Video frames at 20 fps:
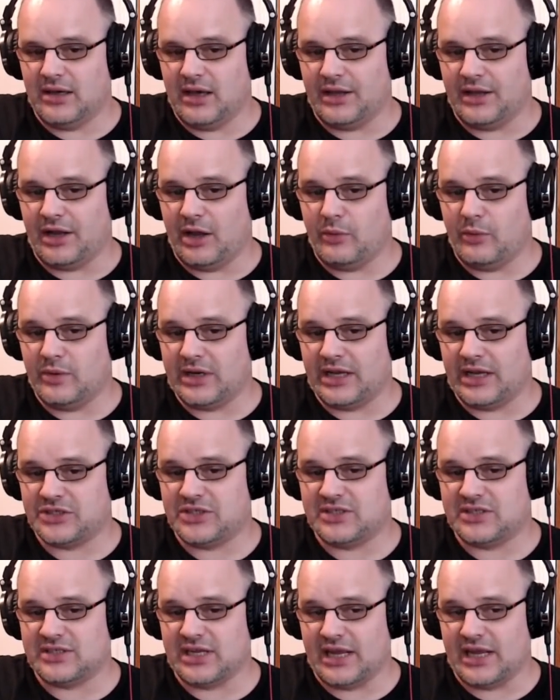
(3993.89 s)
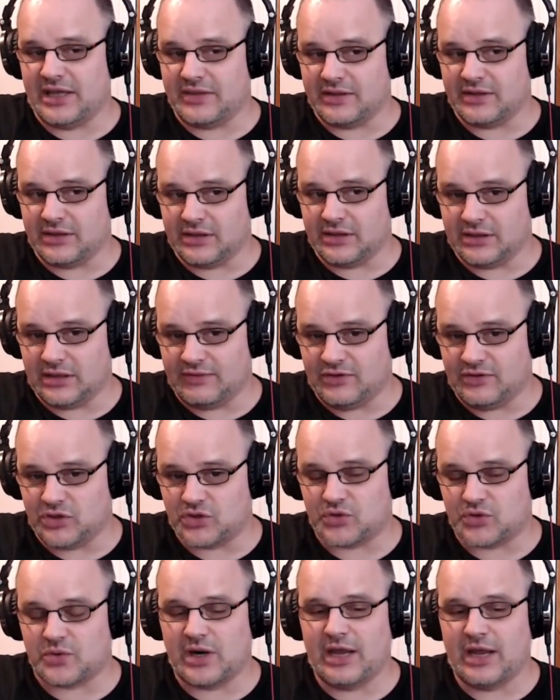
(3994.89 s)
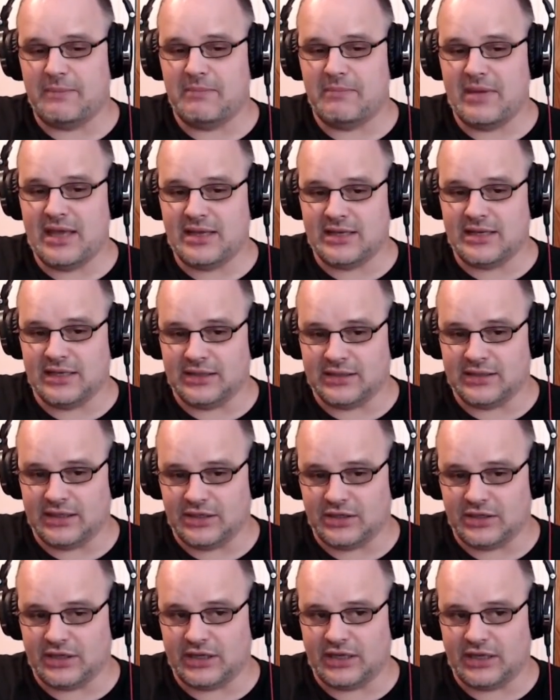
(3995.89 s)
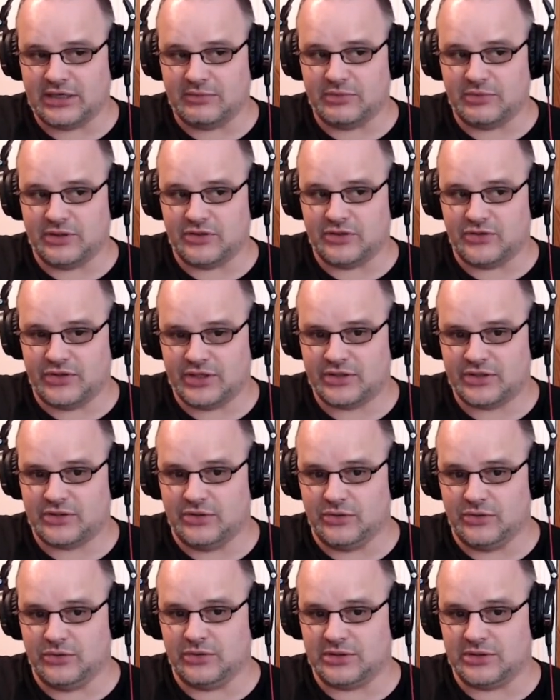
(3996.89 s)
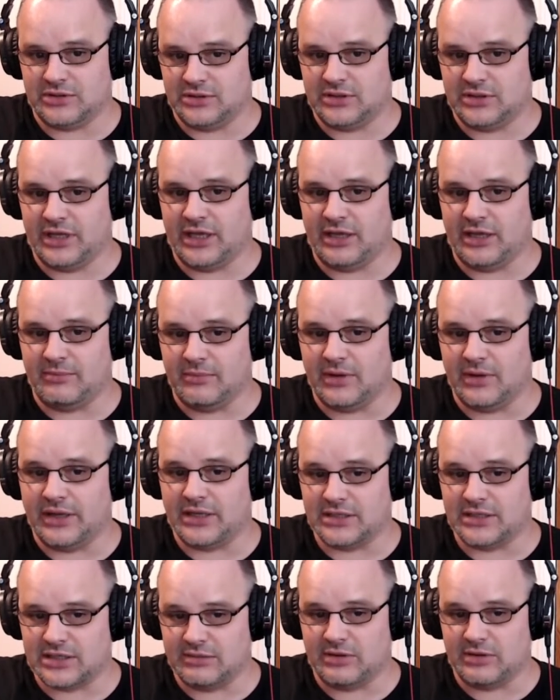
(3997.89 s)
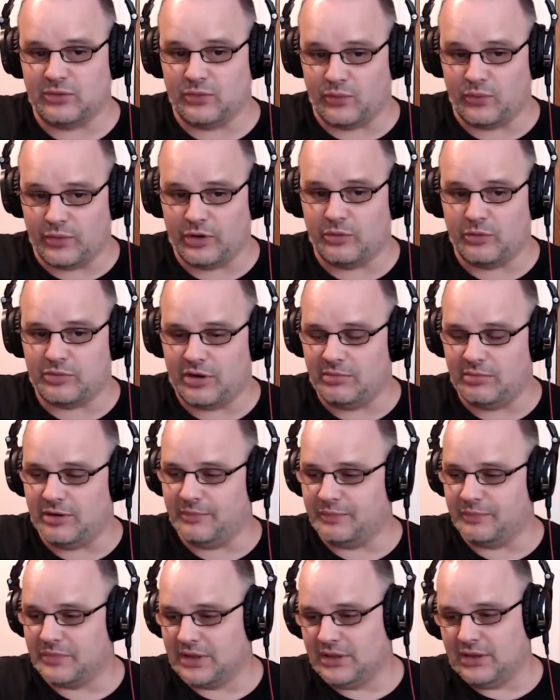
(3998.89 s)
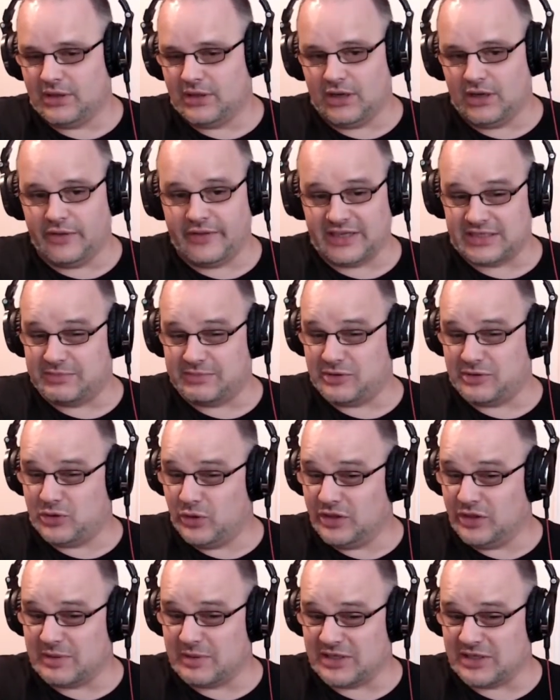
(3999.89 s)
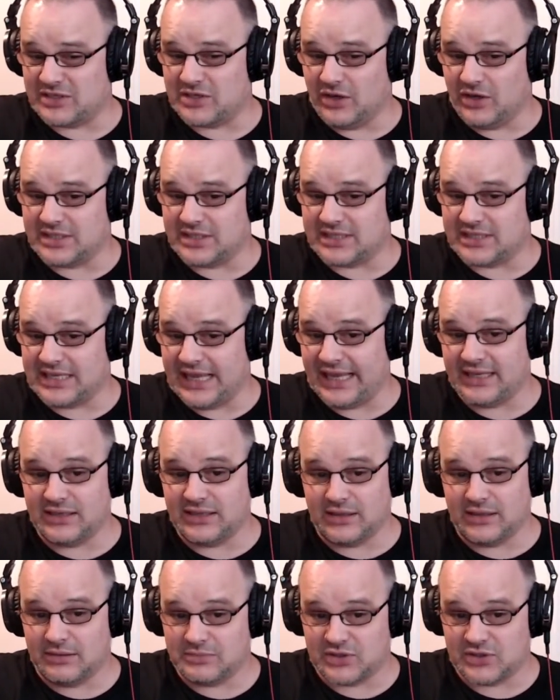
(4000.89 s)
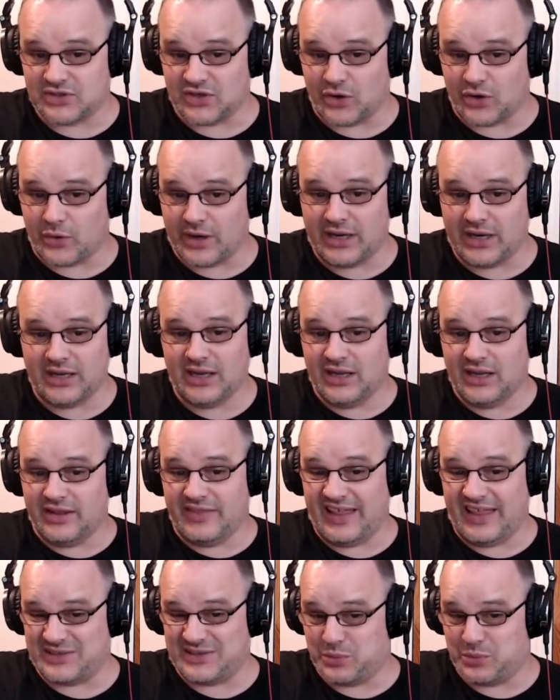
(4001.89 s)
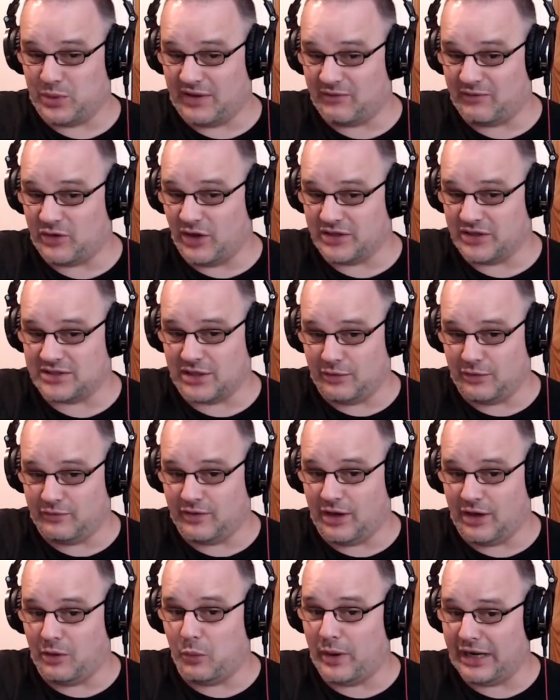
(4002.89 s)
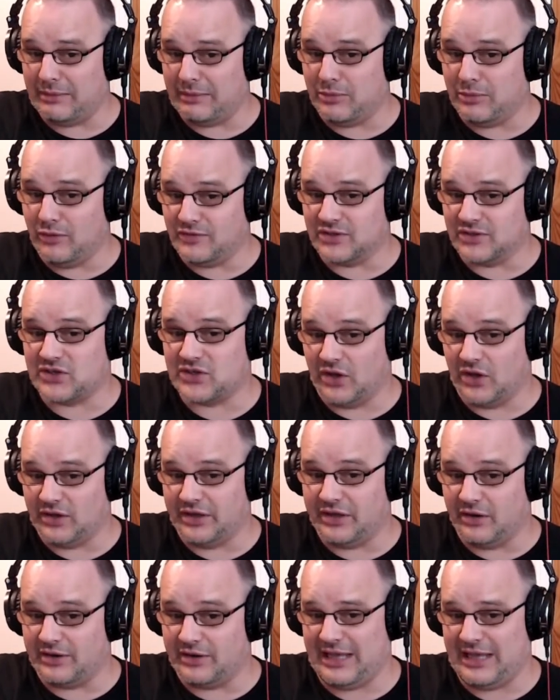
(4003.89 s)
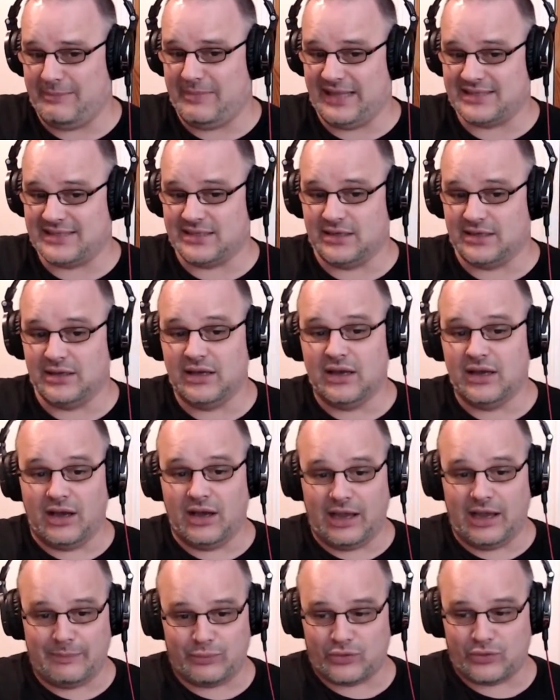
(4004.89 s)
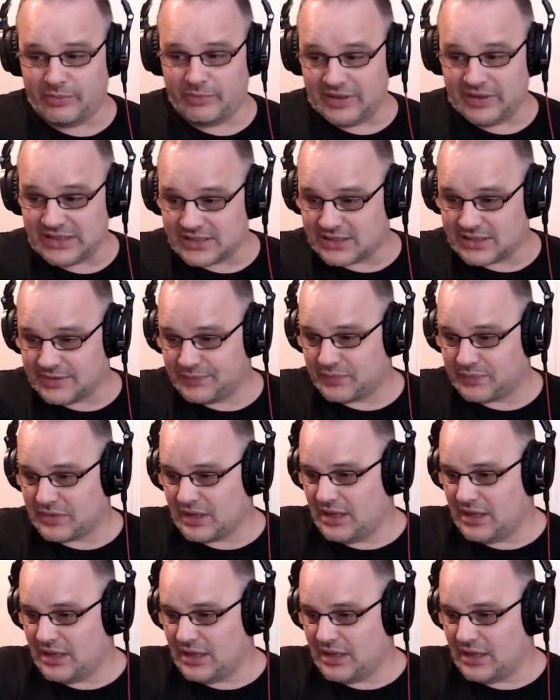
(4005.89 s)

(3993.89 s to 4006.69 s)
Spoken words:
And I would actually say that if you try and make it, then you're going to end up with a Driftdoor game. It's going to be a real problem. That's as good as my Scots get. Sorry, that's what I've got so far. When I move to Scotland, I'll get better. I promise.